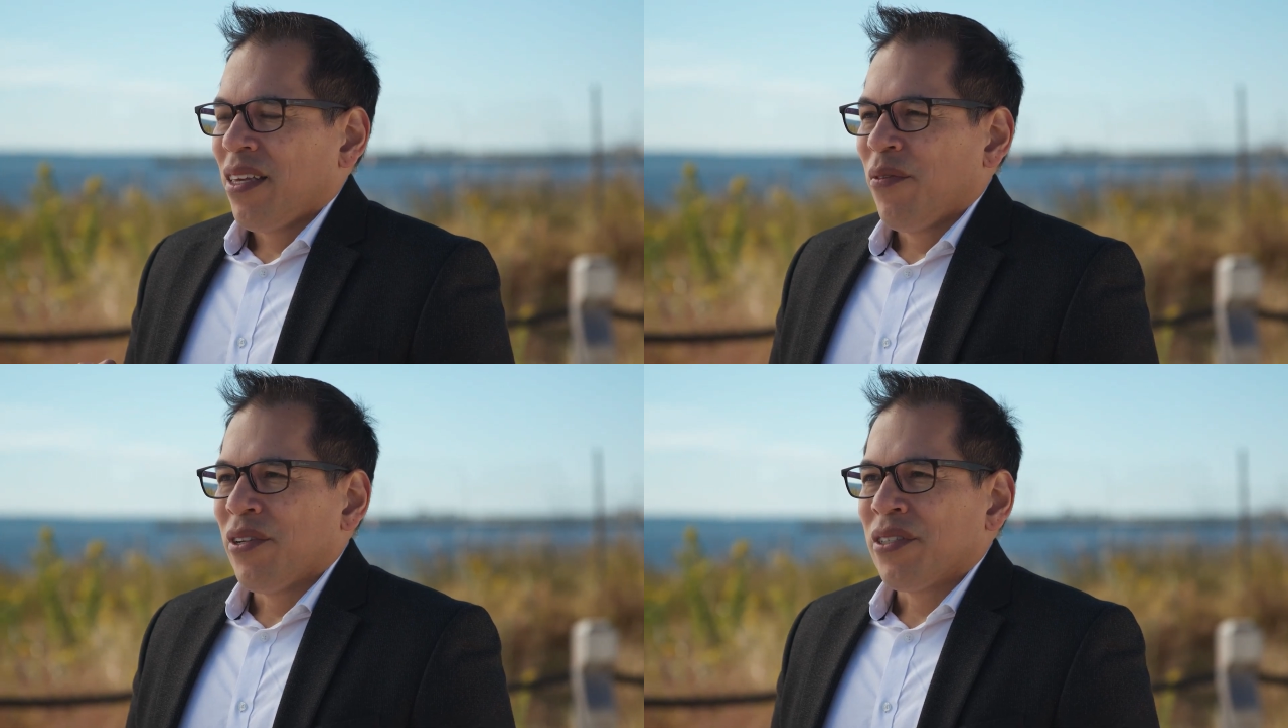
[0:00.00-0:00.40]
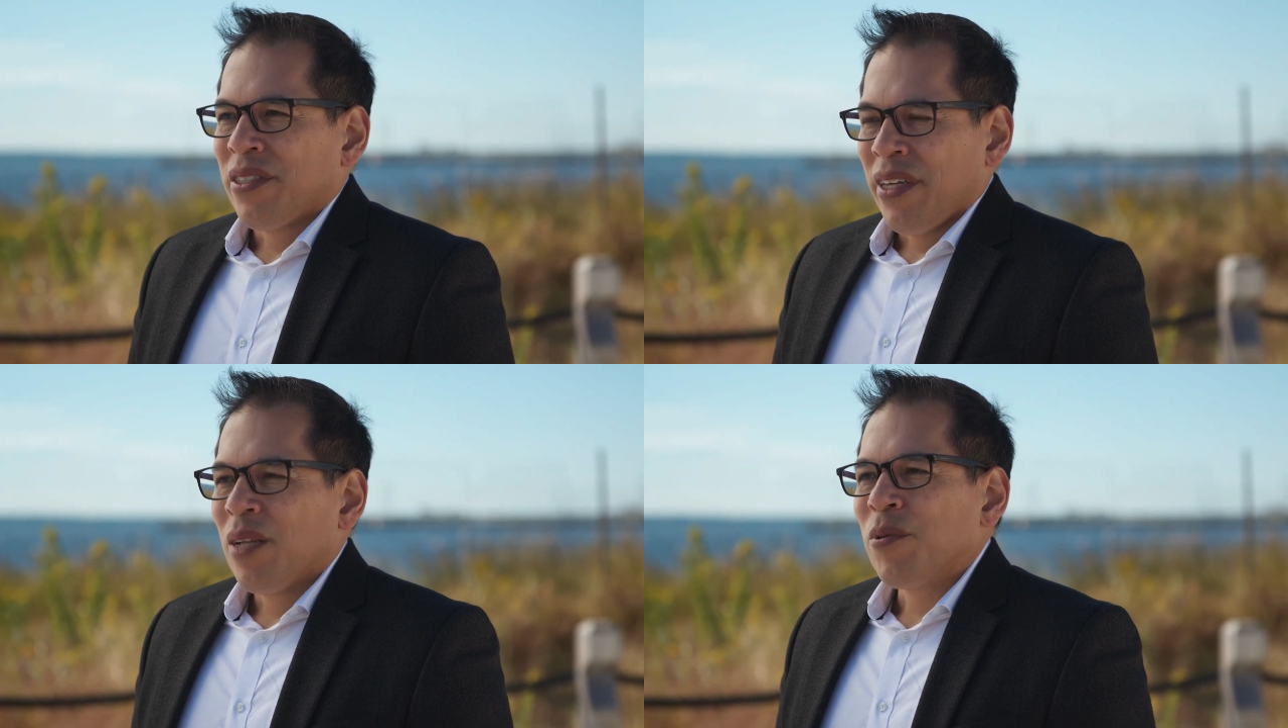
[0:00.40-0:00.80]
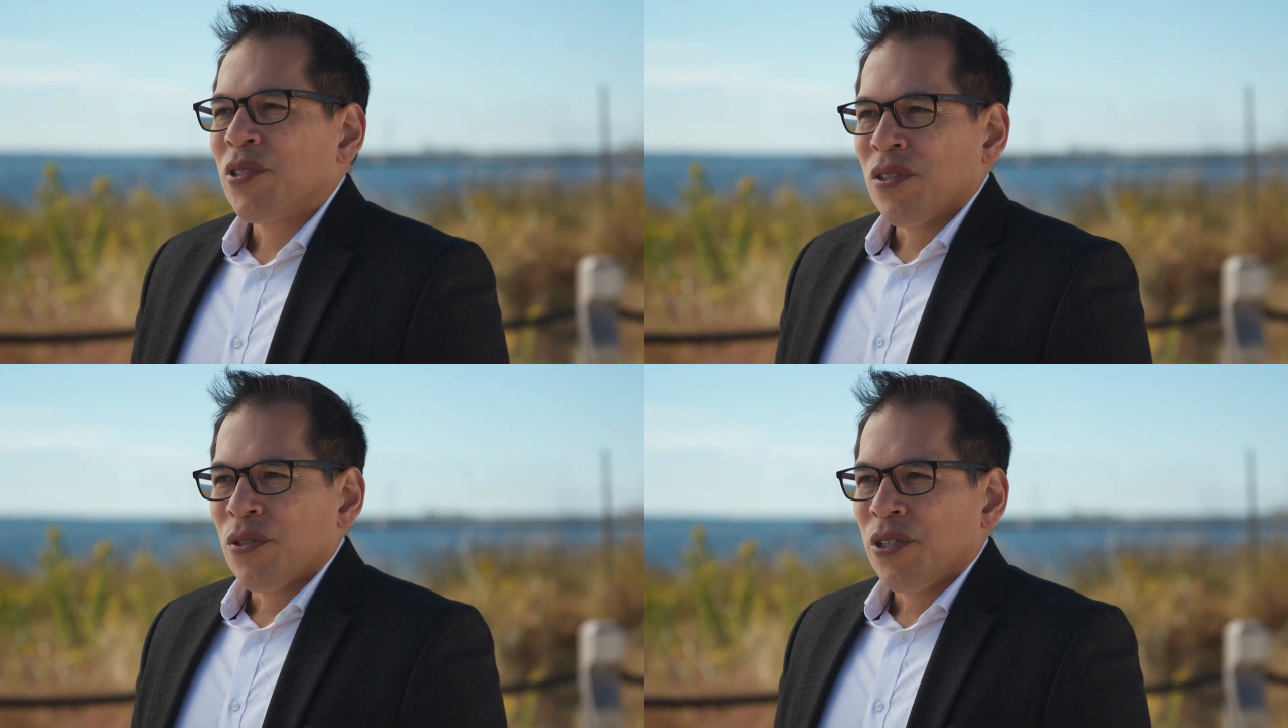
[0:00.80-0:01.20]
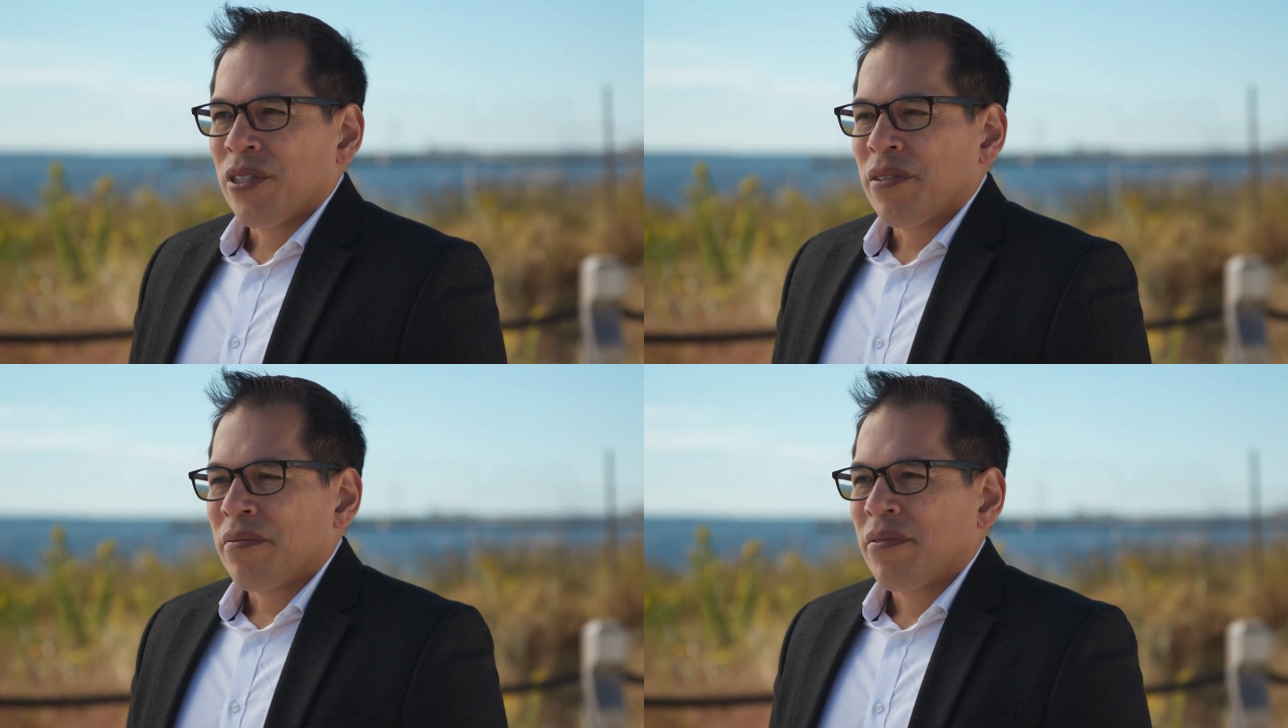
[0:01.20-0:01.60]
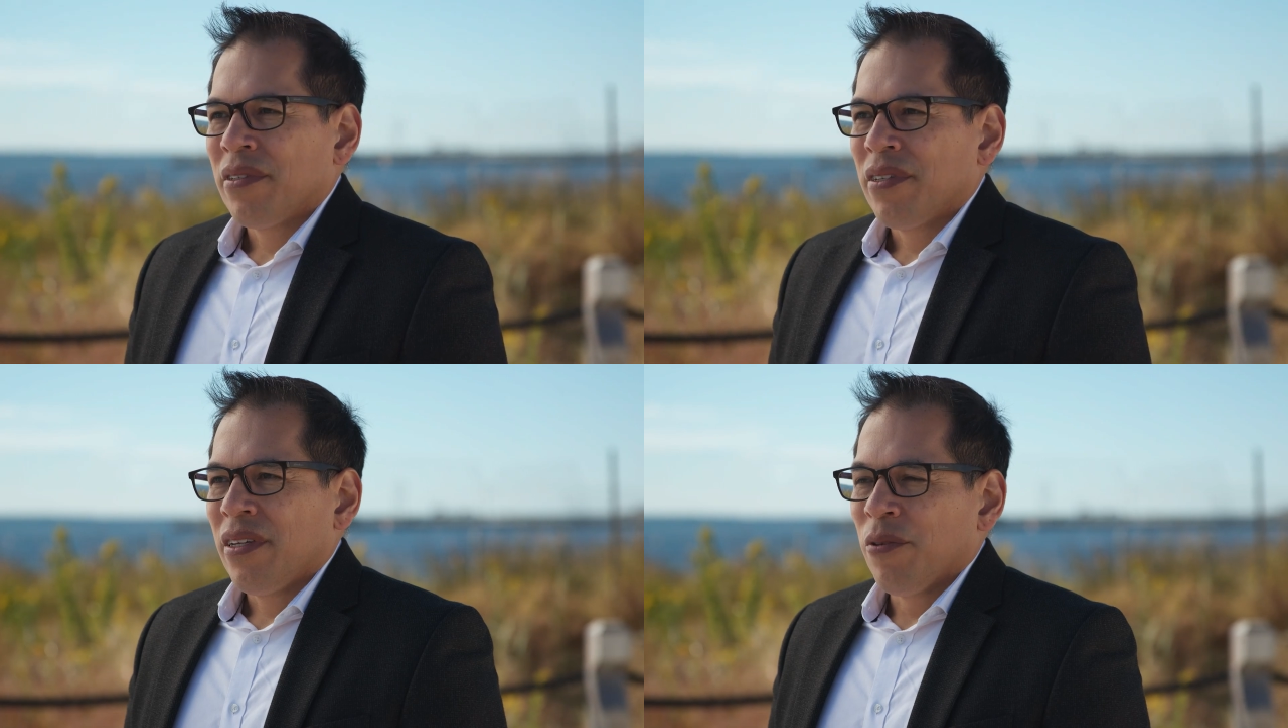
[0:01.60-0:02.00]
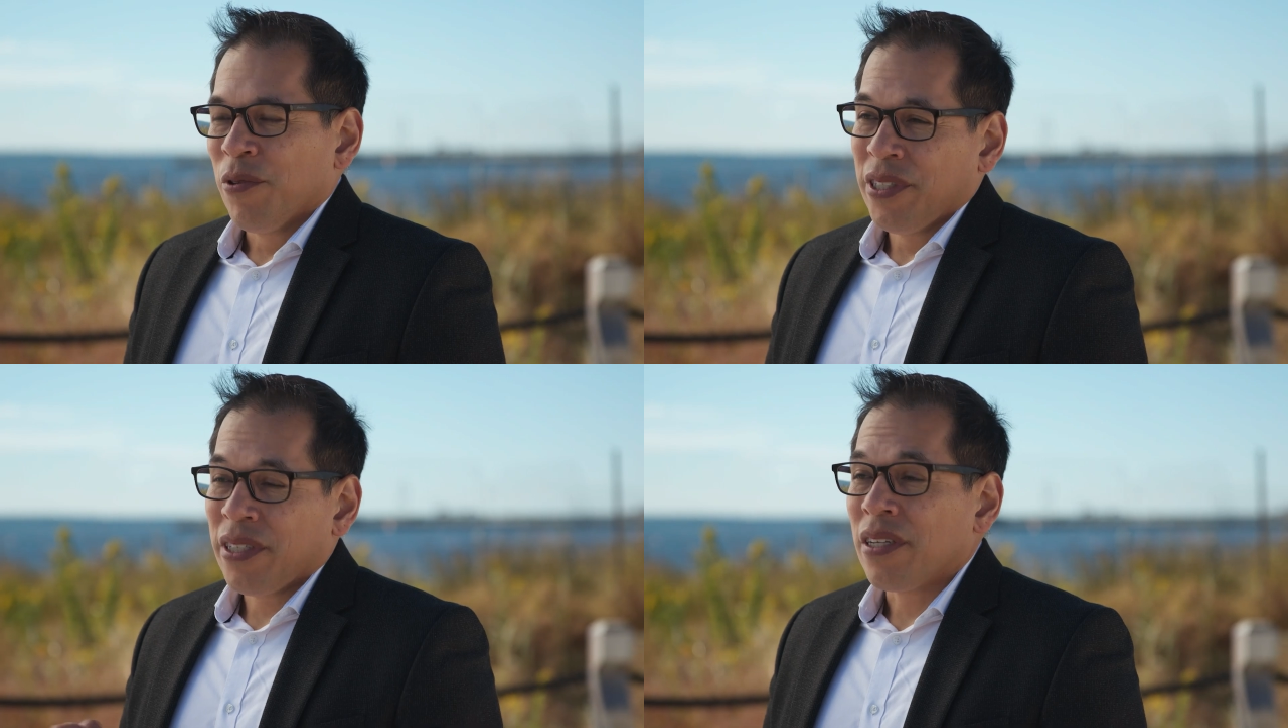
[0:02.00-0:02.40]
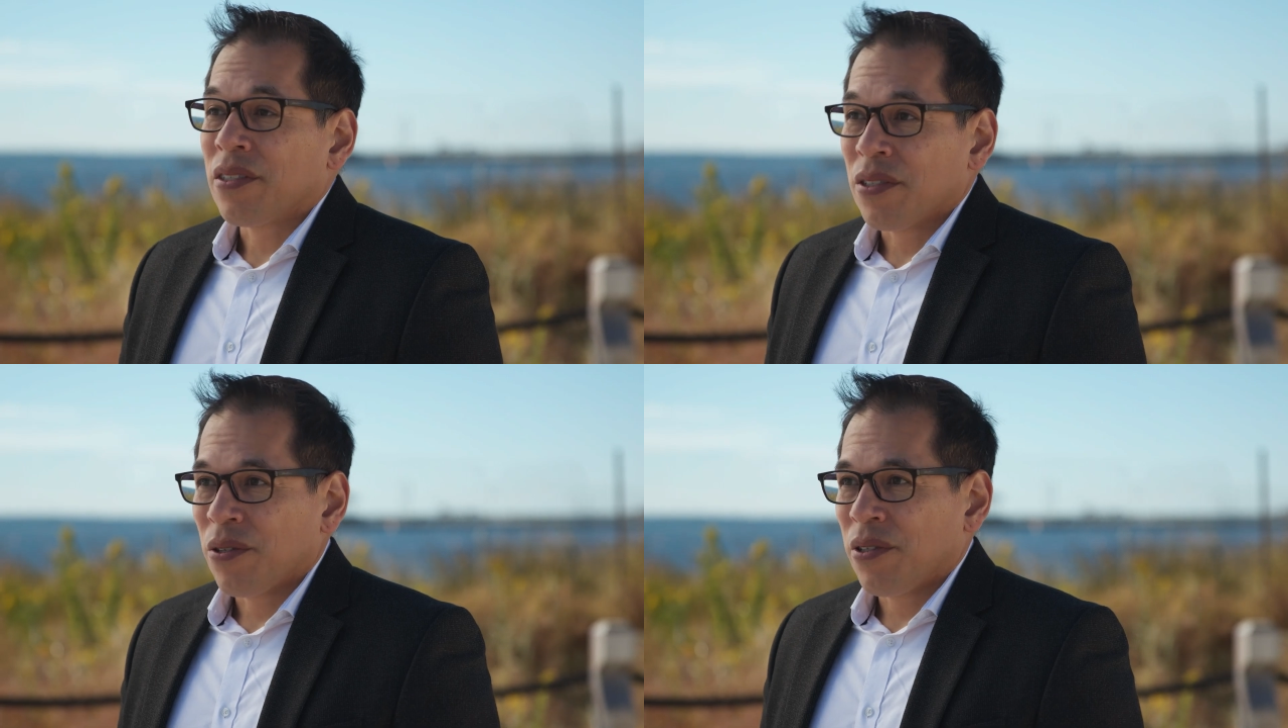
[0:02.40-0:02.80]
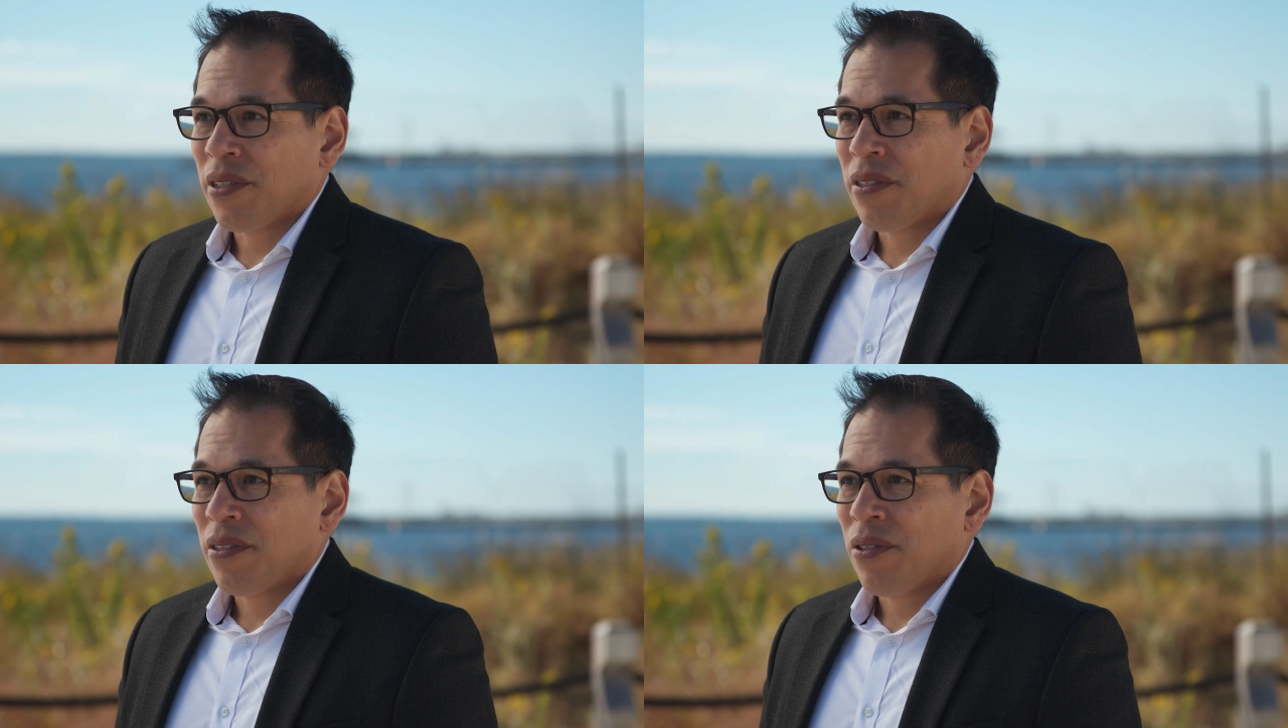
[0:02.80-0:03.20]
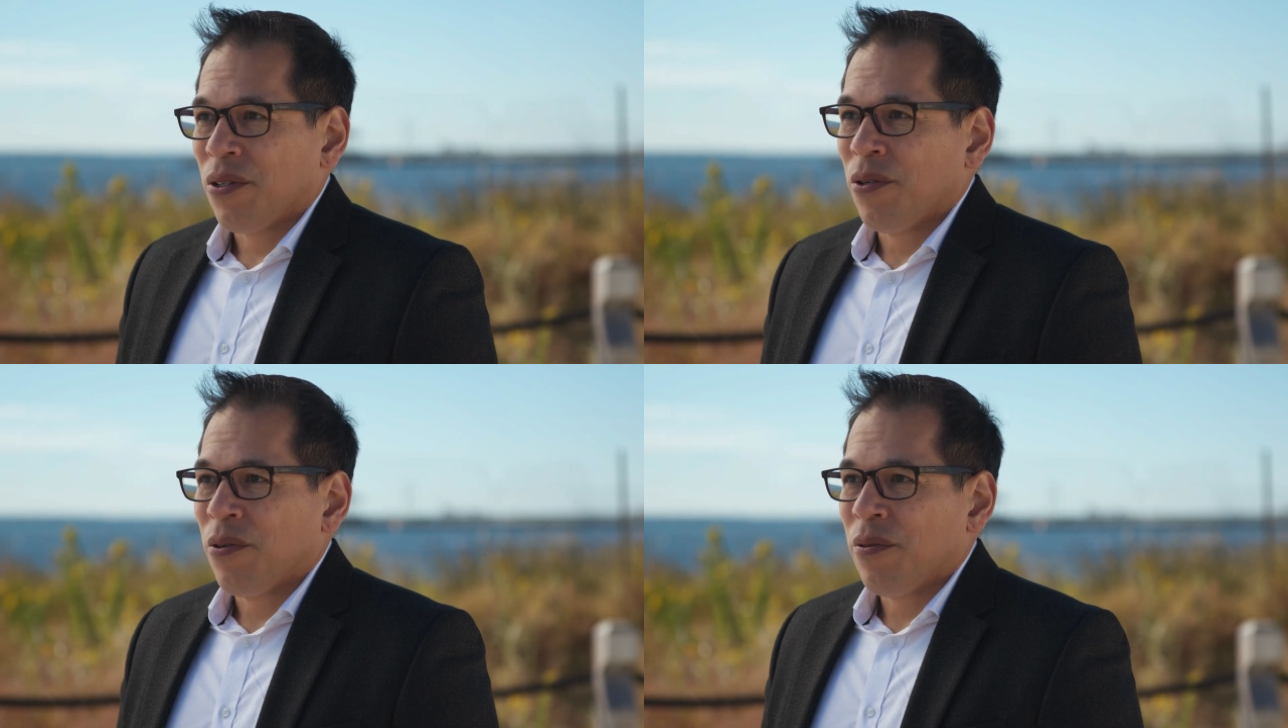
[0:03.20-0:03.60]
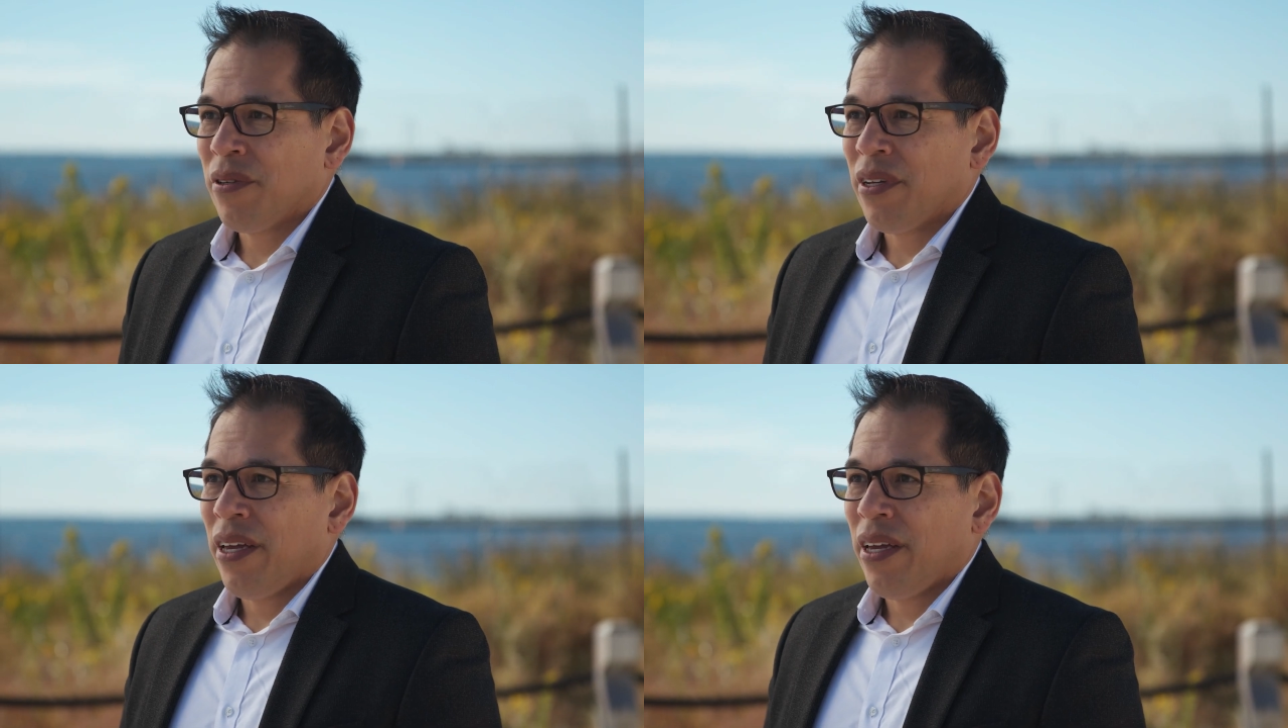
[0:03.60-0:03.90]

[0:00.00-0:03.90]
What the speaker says: given a sustainable solution, a resilient solution to